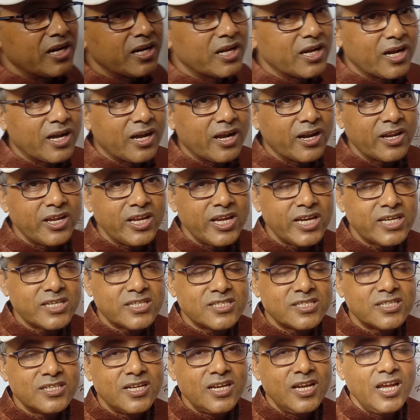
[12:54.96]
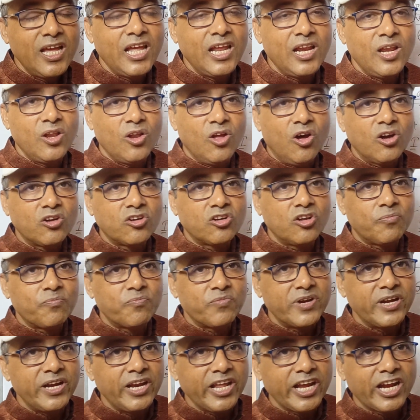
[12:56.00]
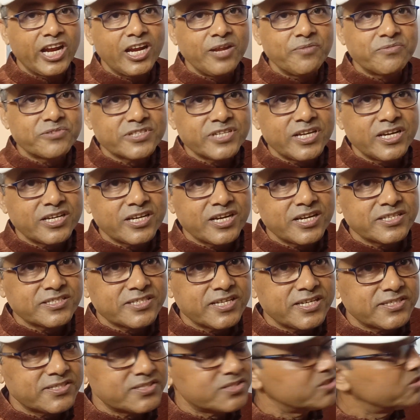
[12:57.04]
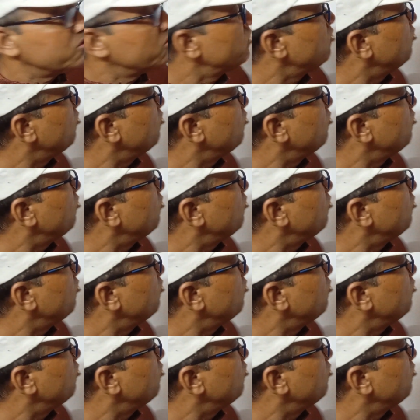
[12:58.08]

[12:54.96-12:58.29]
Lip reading: can create a lot of negative sentences